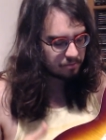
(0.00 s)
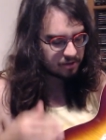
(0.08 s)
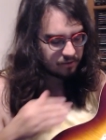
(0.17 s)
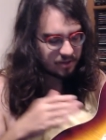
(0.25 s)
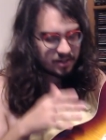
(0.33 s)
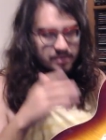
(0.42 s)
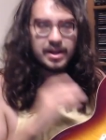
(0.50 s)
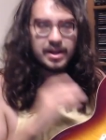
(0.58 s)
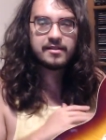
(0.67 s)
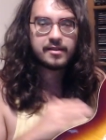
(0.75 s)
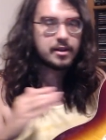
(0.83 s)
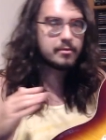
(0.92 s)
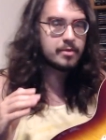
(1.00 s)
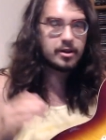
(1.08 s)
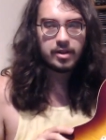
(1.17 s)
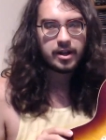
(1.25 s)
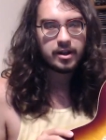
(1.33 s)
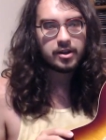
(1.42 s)
So it is basically built
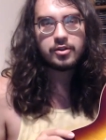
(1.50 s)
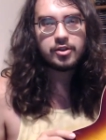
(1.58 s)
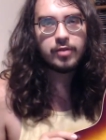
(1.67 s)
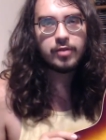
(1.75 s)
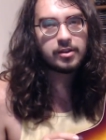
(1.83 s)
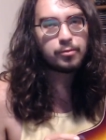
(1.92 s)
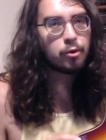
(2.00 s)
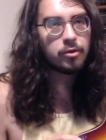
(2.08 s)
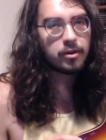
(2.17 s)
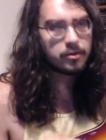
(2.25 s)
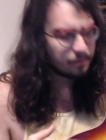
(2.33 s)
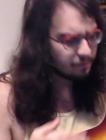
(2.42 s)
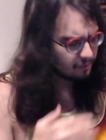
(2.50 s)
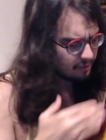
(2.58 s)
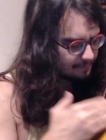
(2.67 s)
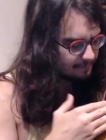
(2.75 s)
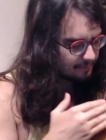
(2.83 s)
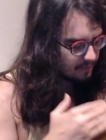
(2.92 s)
like a Les Paul, except
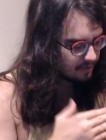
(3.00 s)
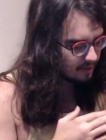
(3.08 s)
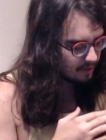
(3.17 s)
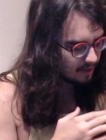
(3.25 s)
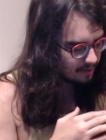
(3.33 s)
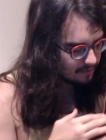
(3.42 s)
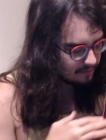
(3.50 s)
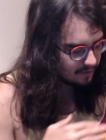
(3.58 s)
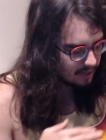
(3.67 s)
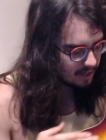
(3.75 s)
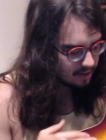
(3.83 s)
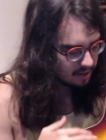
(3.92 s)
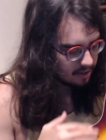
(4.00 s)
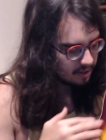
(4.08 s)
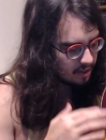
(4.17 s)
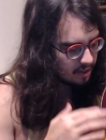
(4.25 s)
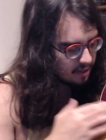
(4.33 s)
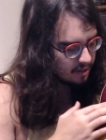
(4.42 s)
for it has a veneer
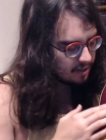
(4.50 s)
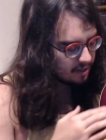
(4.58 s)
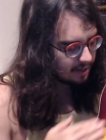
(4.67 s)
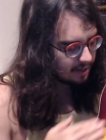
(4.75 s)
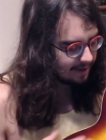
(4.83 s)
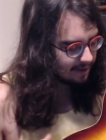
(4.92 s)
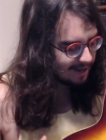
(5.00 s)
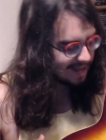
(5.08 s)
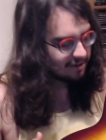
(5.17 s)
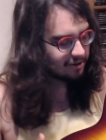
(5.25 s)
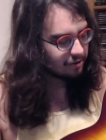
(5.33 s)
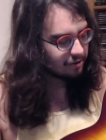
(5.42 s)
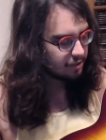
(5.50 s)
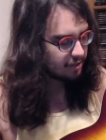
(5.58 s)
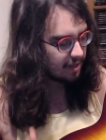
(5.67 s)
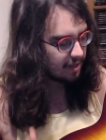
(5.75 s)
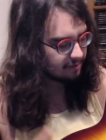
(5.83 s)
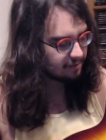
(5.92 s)
added on to
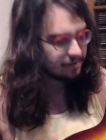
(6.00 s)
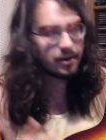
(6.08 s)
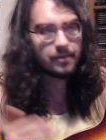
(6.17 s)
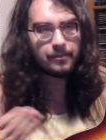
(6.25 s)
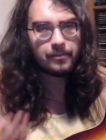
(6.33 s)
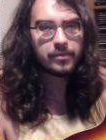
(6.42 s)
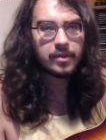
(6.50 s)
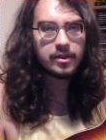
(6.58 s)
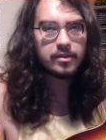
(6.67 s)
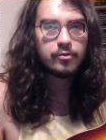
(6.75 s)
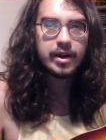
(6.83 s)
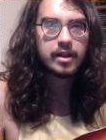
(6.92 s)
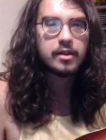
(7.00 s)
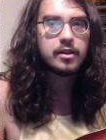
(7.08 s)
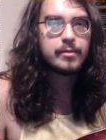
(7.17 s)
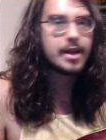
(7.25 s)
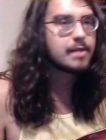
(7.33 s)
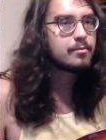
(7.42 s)
that regular
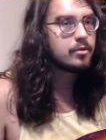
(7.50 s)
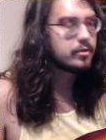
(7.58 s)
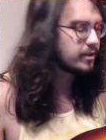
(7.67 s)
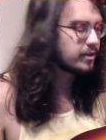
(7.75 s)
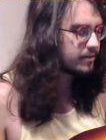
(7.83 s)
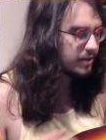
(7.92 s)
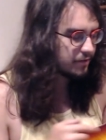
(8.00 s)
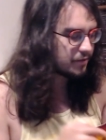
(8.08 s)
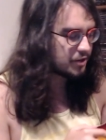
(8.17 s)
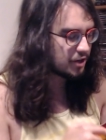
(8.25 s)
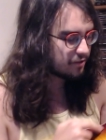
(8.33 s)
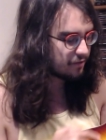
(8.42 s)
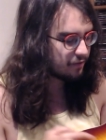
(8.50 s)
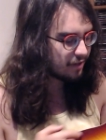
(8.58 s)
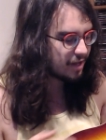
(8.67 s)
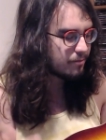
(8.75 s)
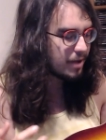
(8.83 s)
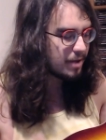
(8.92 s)
maple instead of just
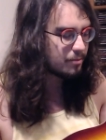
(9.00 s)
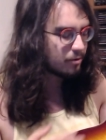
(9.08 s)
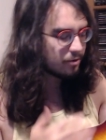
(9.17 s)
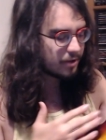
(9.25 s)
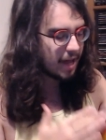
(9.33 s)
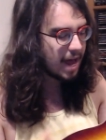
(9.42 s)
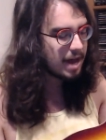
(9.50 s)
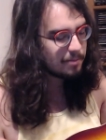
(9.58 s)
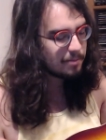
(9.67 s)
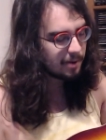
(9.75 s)
flame maple cap,